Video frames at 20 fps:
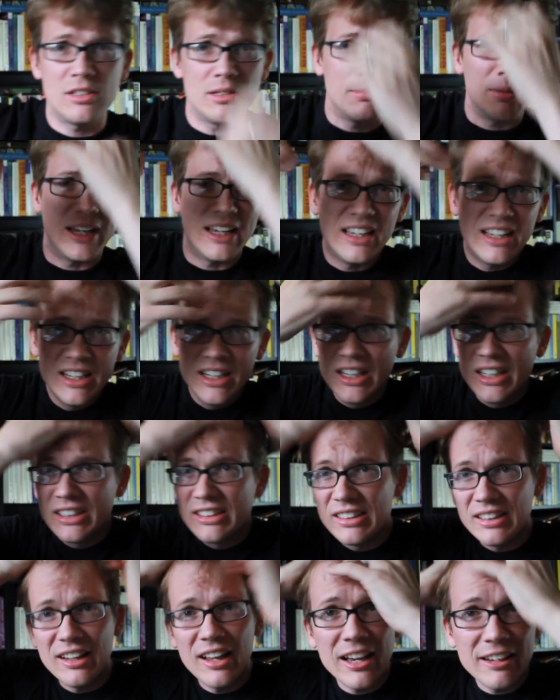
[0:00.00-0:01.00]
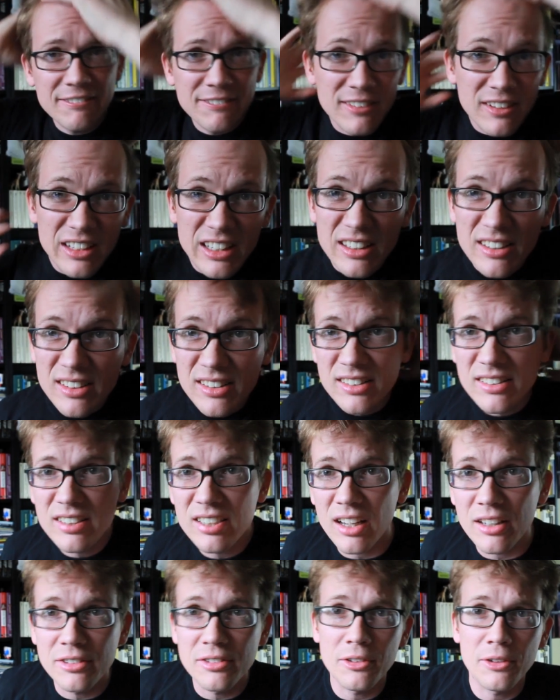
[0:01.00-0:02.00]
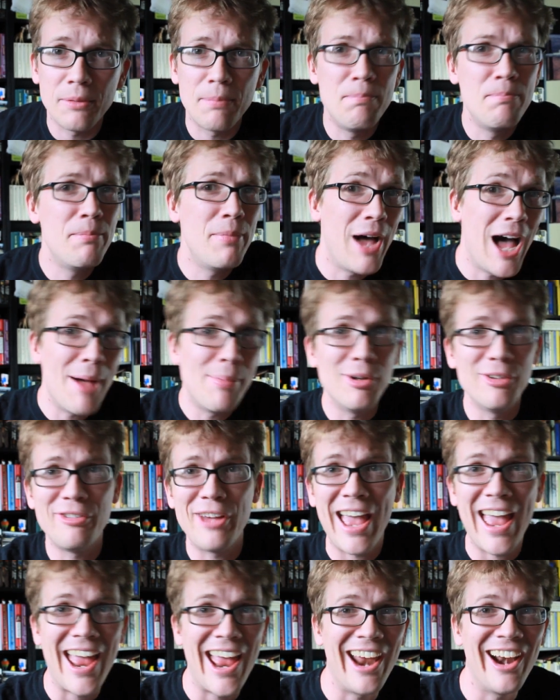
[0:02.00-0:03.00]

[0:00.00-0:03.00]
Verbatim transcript: to my delightfully tussled mop of hair.